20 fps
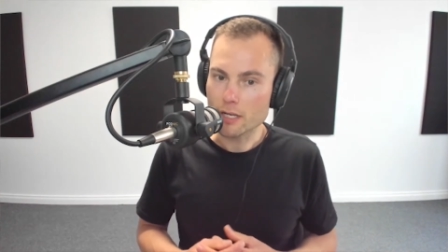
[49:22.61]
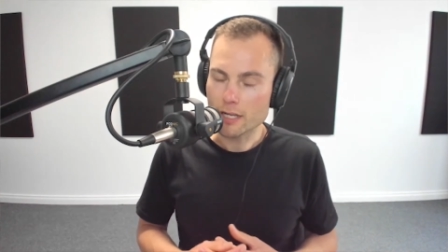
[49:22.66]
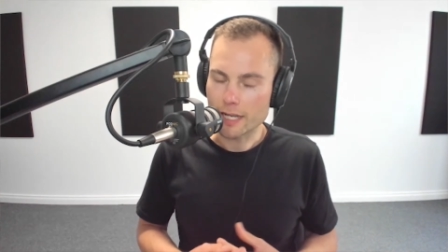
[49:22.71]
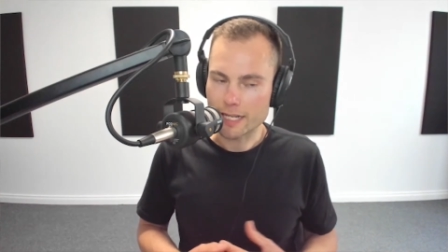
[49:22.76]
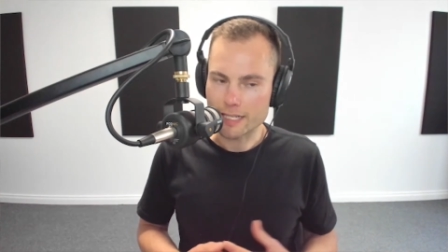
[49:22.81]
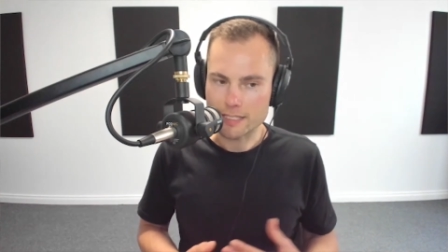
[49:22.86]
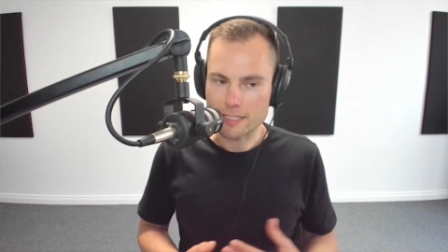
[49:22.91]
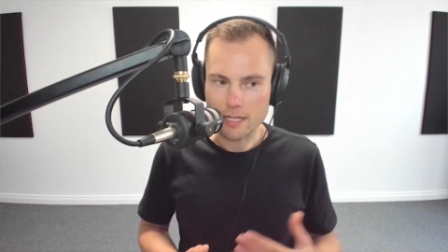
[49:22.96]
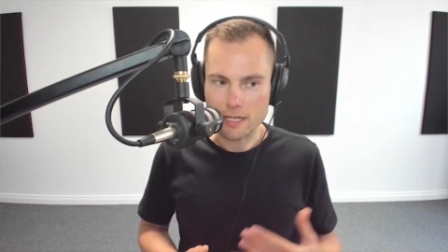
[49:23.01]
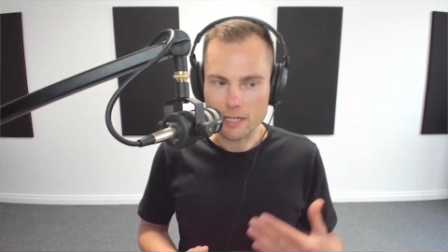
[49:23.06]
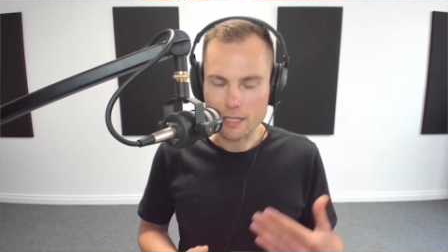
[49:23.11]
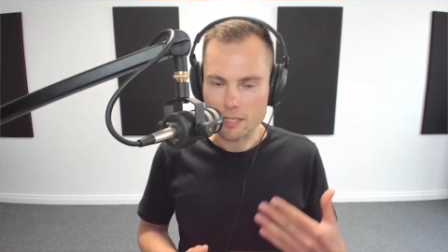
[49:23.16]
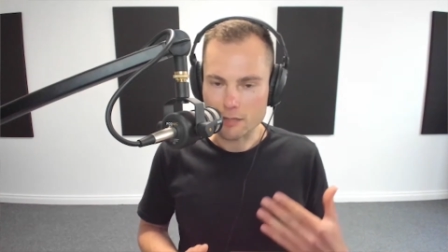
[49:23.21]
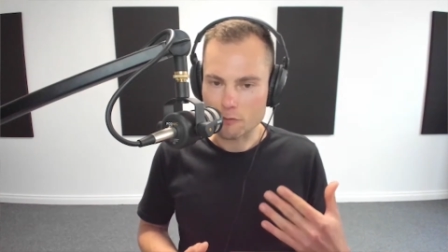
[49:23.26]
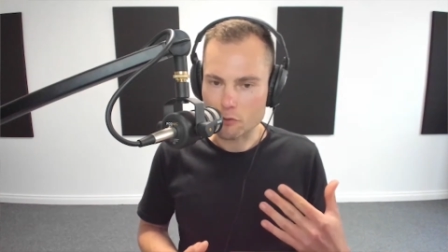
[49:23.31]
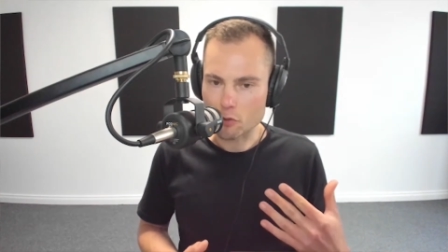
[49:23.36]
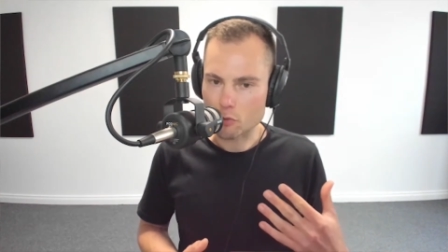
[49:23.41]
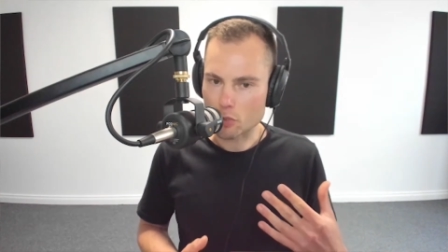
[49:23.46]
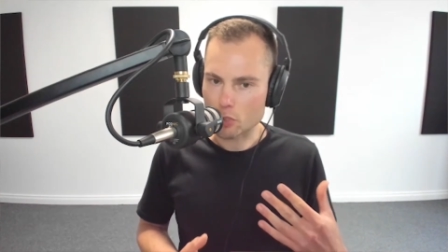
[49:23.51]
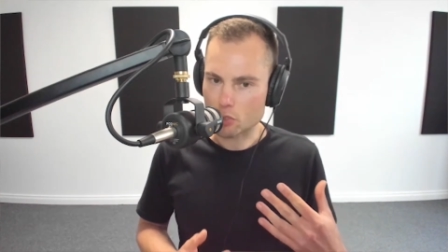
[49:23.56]
it's going to give
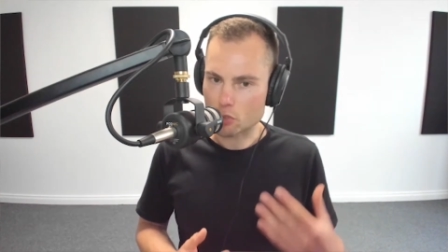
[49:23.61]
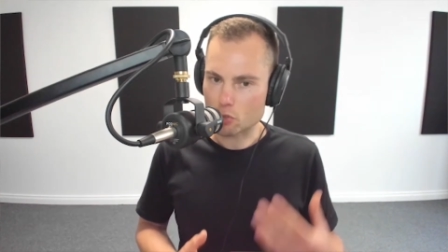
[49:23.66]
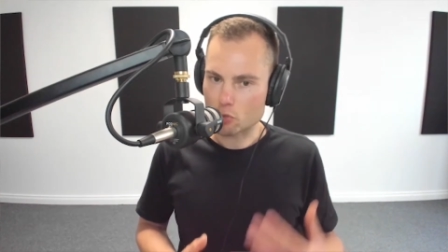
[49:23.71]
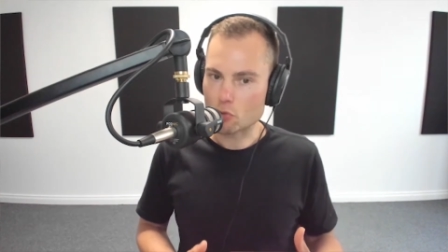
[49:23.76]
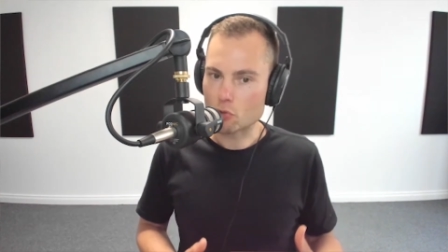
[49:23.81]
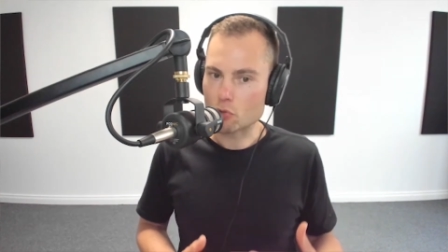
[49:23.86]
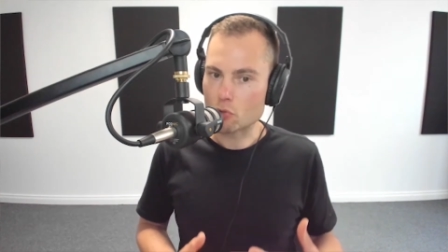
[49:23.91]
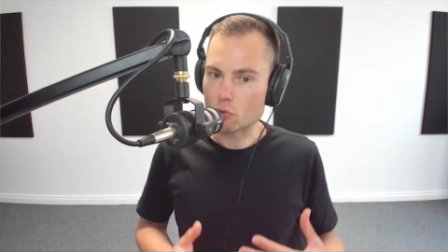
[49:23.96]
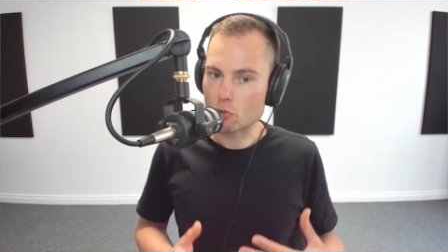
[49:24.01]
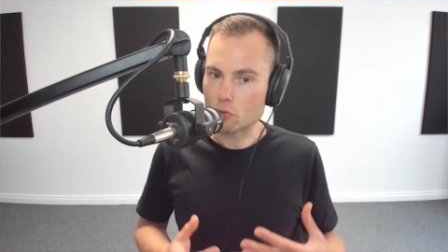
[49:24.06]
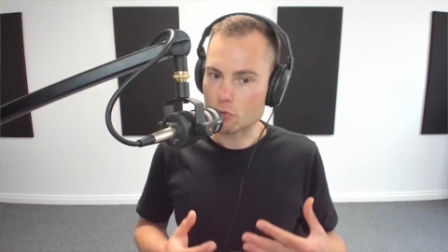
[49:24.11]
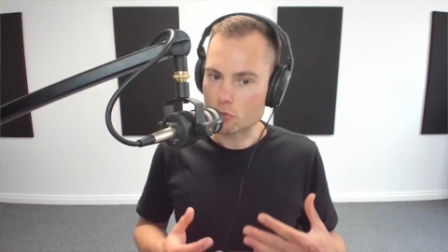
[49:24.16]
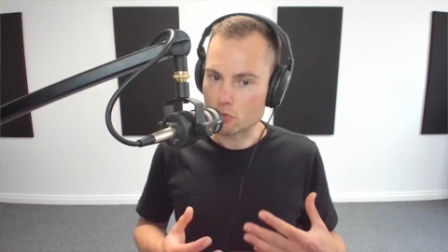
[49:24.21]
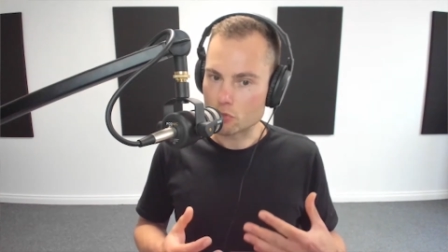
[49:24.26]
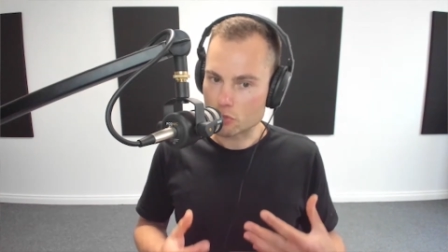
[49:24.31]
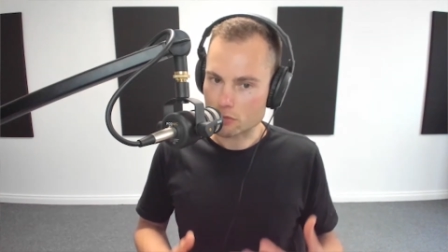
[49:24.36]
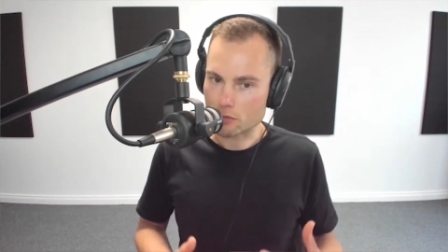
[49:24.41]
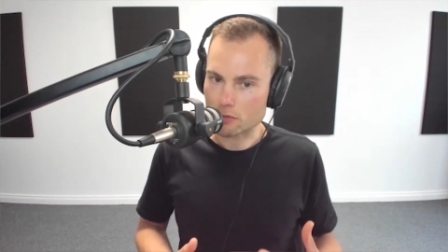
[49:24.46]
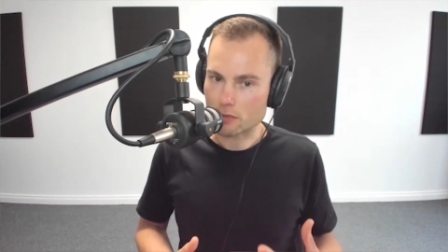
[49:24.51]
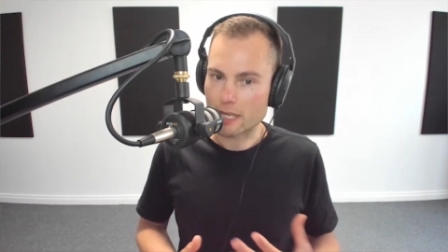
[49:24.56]
you a
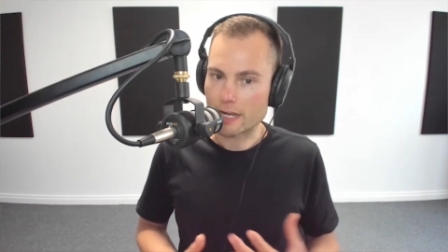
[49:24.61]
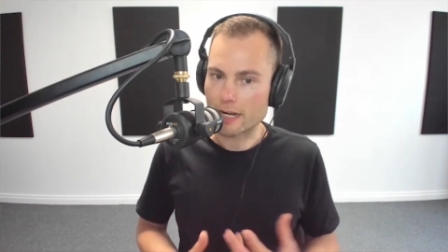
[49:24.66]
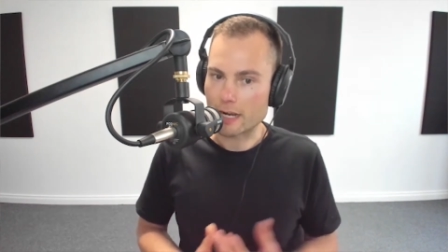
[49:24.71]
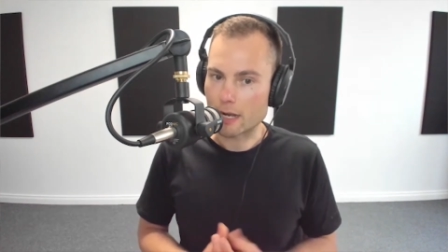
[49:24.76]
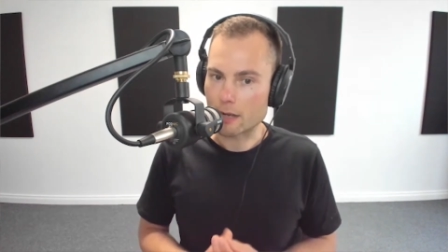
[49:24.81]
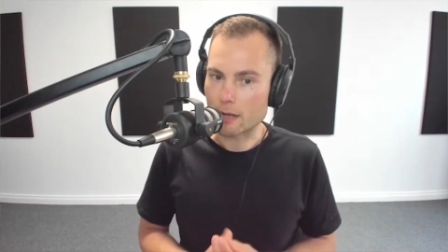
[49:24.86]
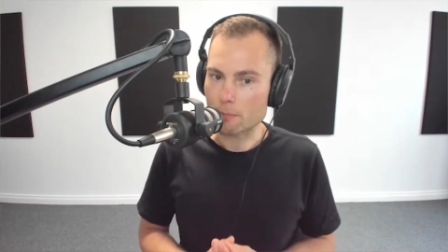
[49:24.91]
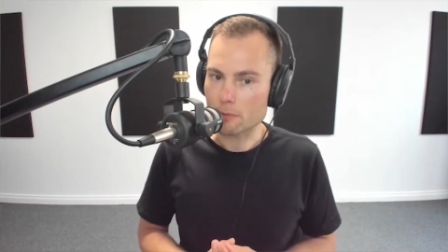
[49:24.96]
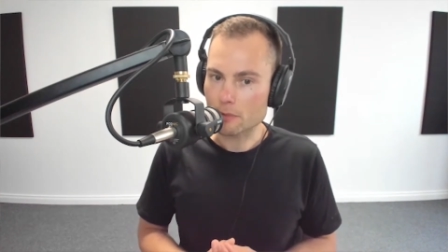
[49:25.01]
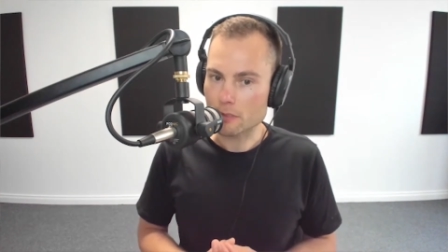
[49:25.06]
huge leg up.